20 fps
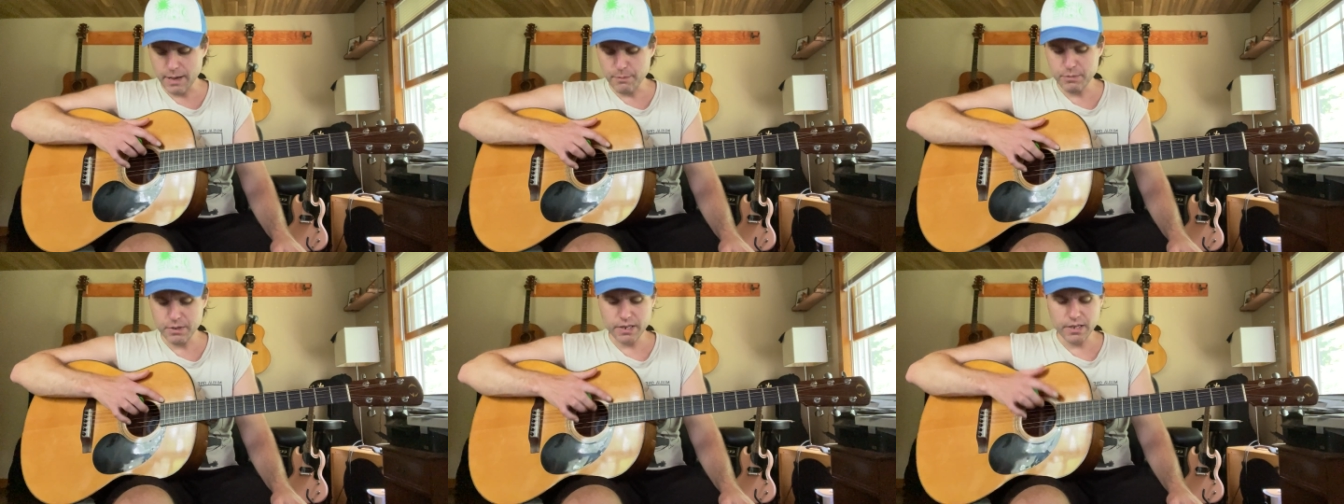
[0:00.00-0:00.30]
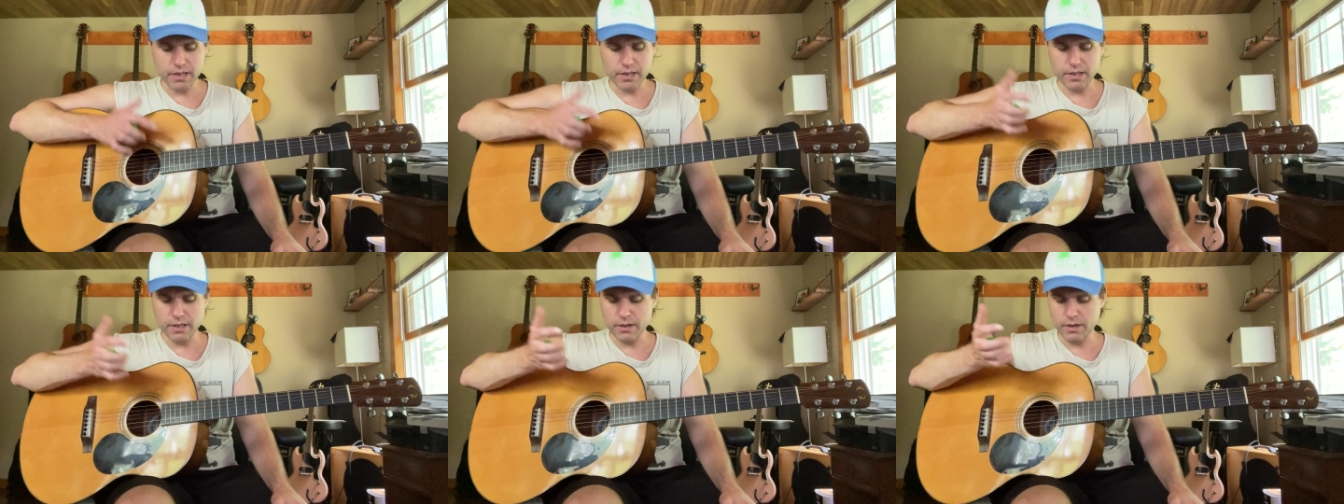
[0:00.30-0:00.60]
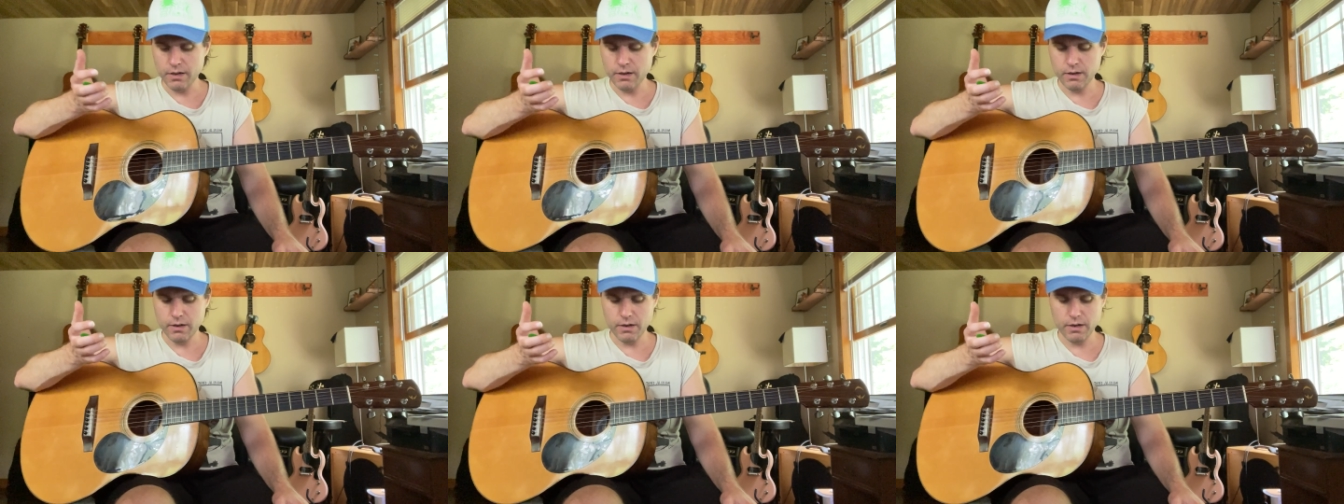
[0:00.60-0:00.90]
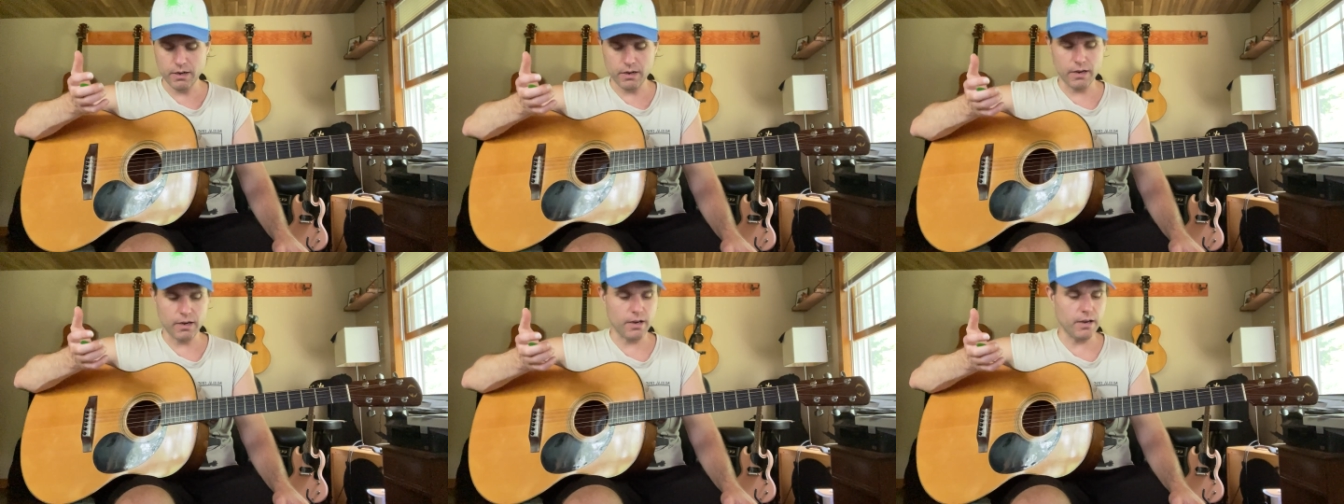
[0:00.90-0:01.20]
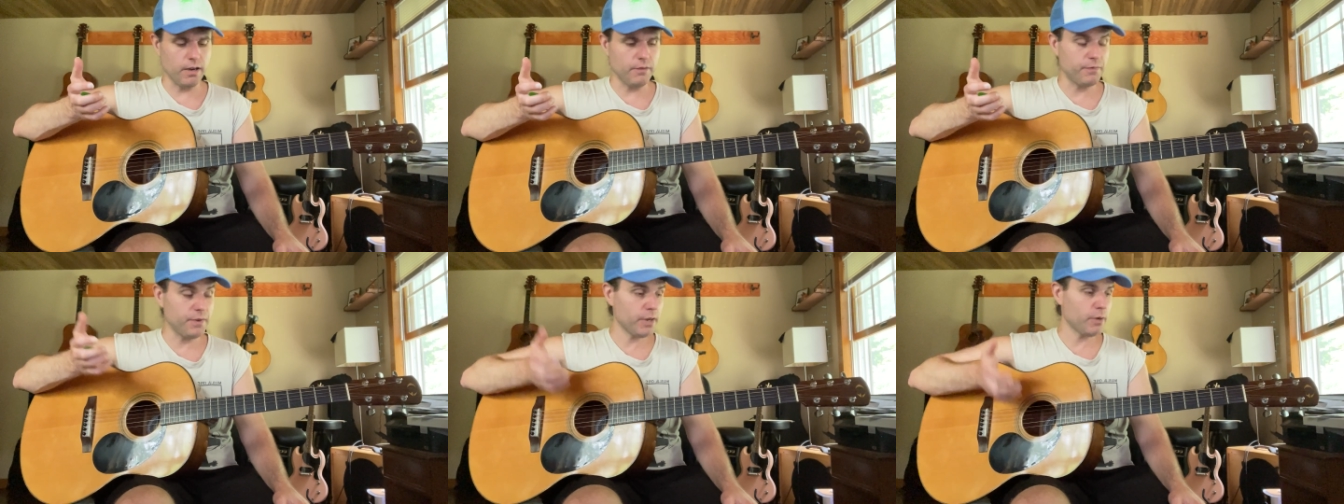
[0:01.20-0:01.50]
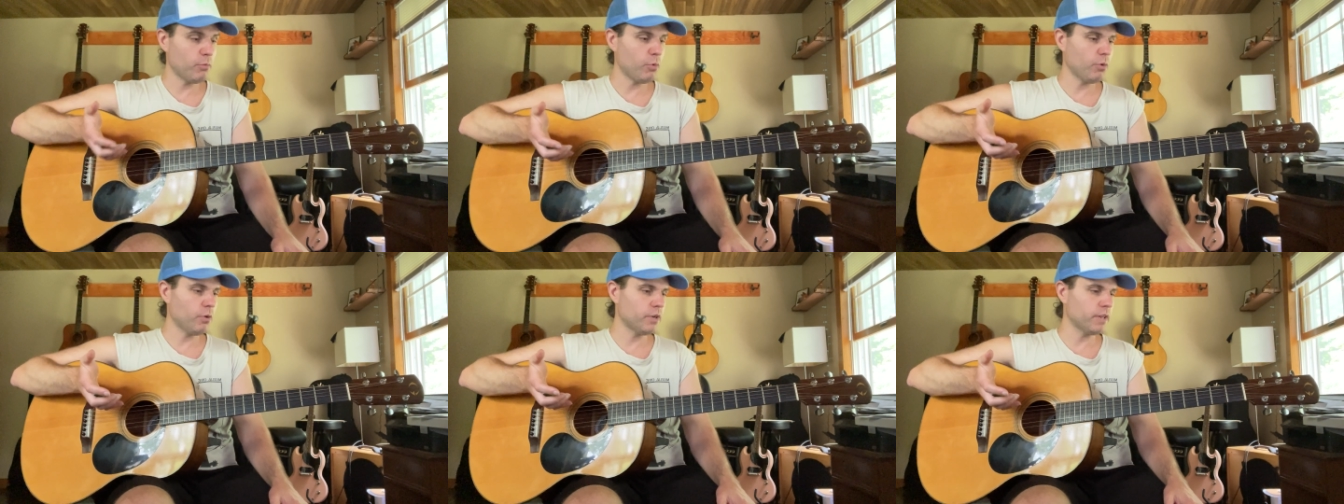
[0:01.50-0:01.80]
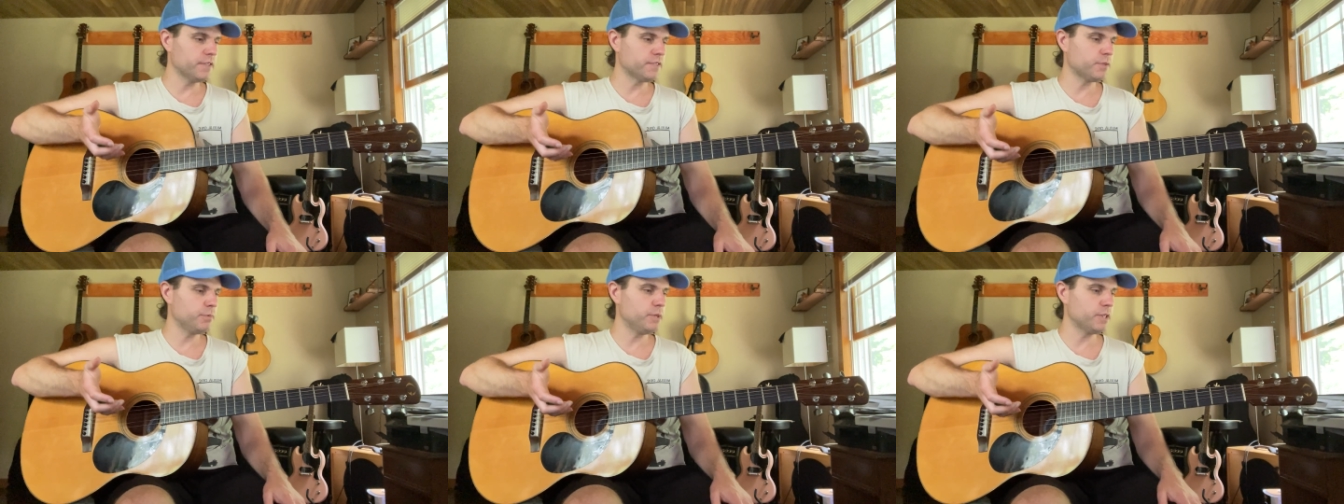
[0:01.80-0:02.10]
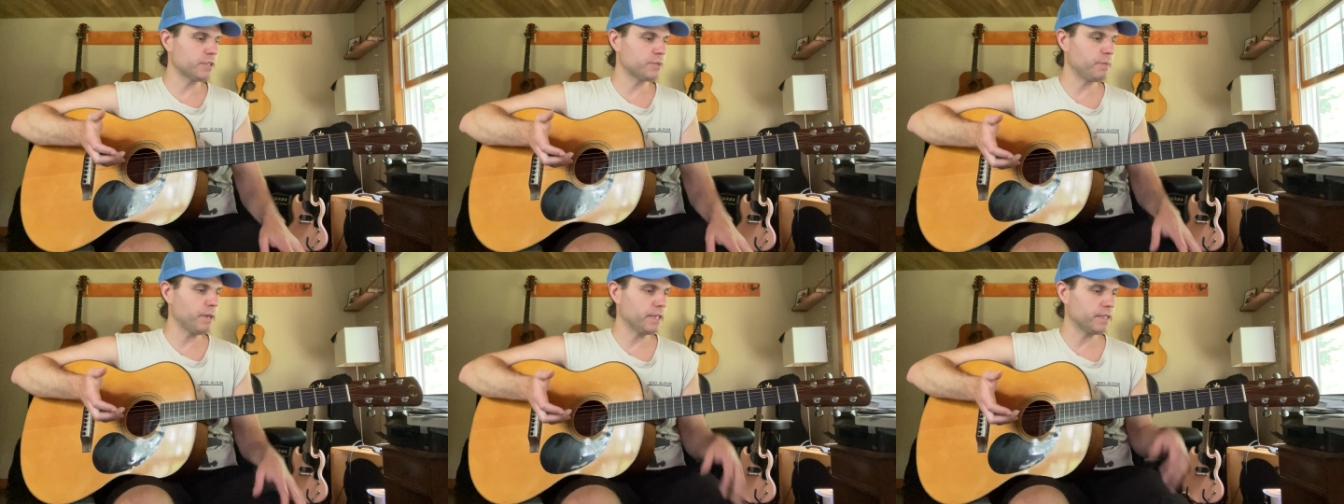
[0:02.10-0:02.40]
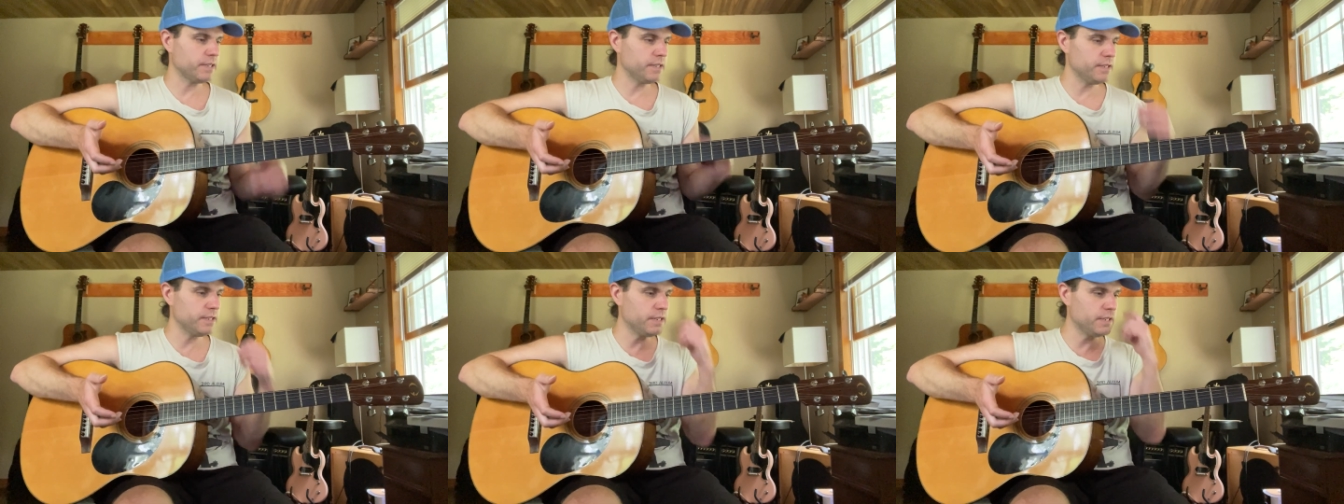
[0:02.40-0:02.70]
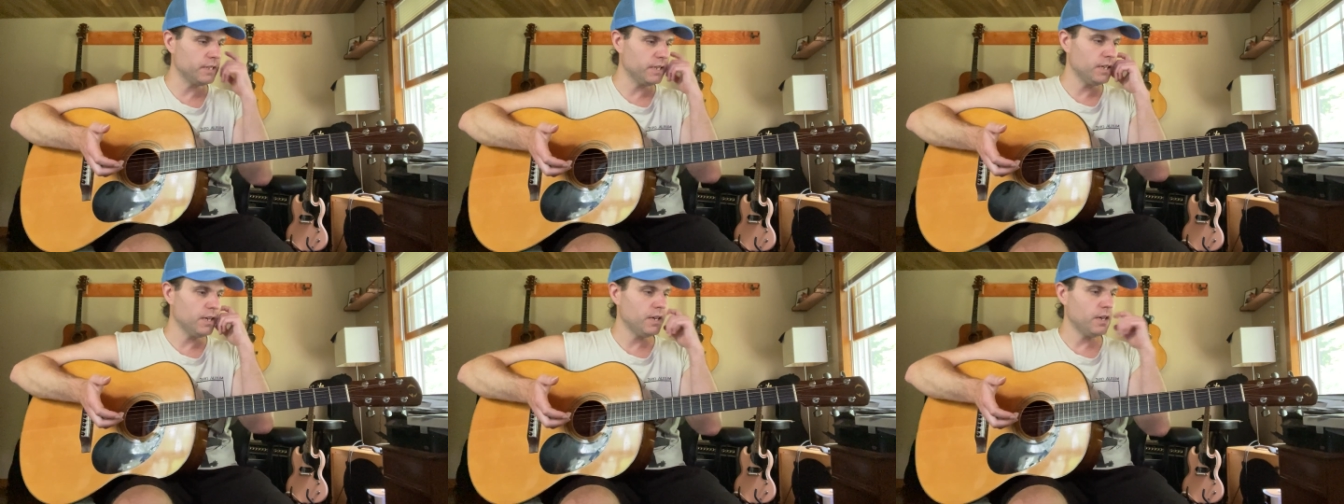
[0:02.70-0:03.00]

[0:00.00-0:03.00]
ebony fingerboard is to be expected.